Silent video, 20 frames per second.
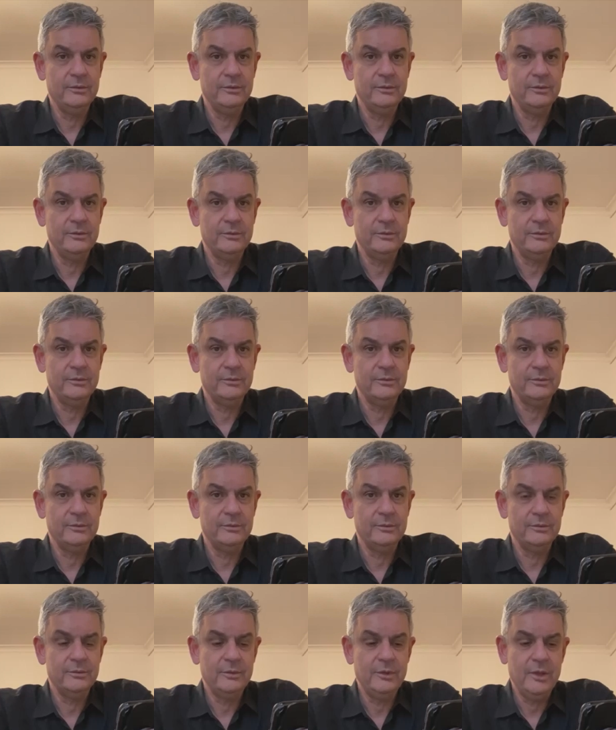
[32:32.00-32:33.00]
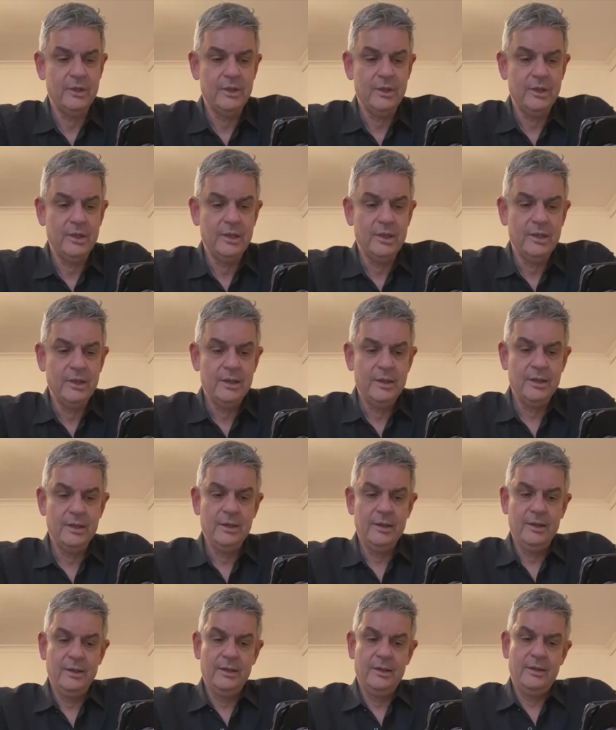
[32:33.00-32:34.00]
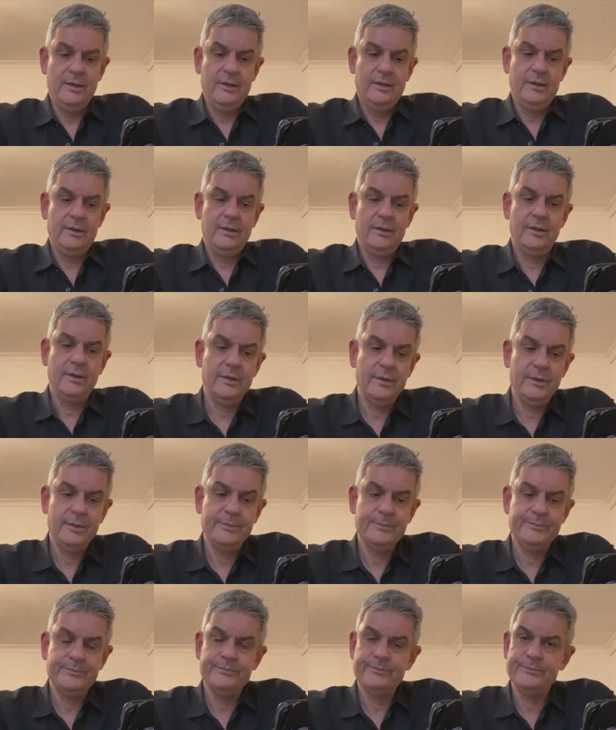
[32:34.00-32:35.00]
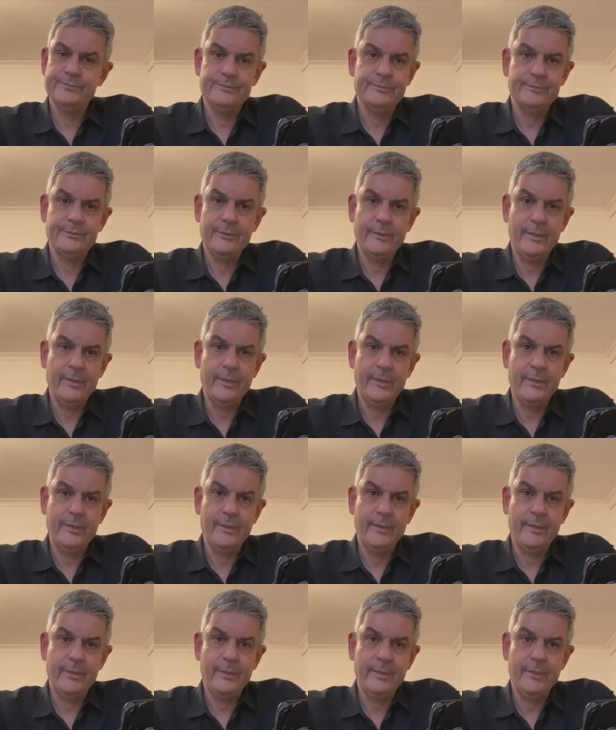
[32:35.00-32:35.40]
Nothing is said.